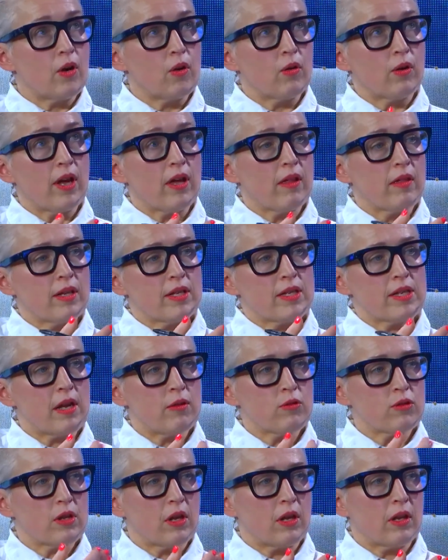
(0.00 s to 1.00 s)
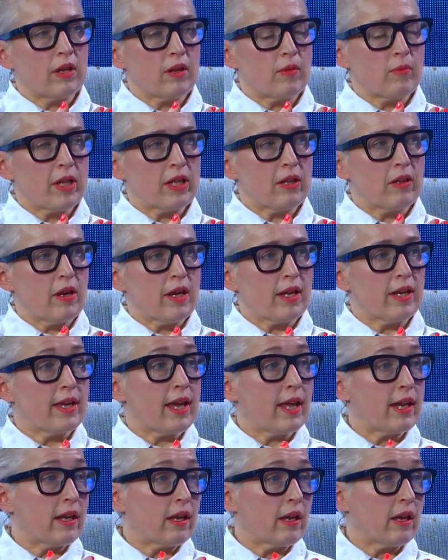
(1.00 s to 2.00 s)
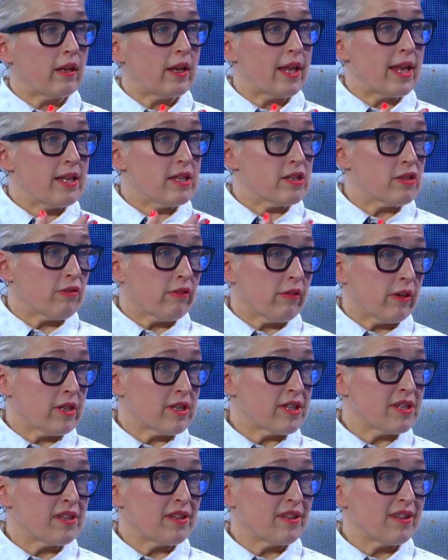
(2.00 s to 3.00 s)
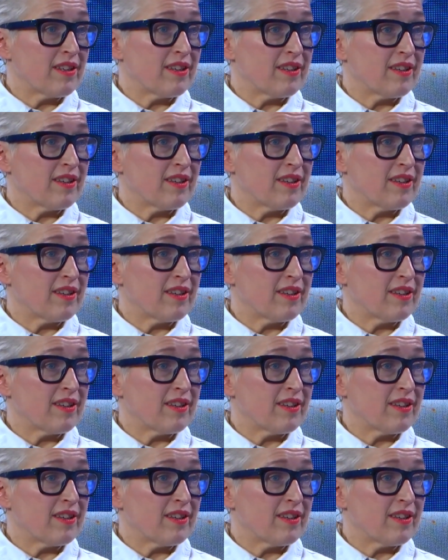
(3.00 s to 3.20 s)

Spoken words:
Okay, that sounds a little bit like getting an insurance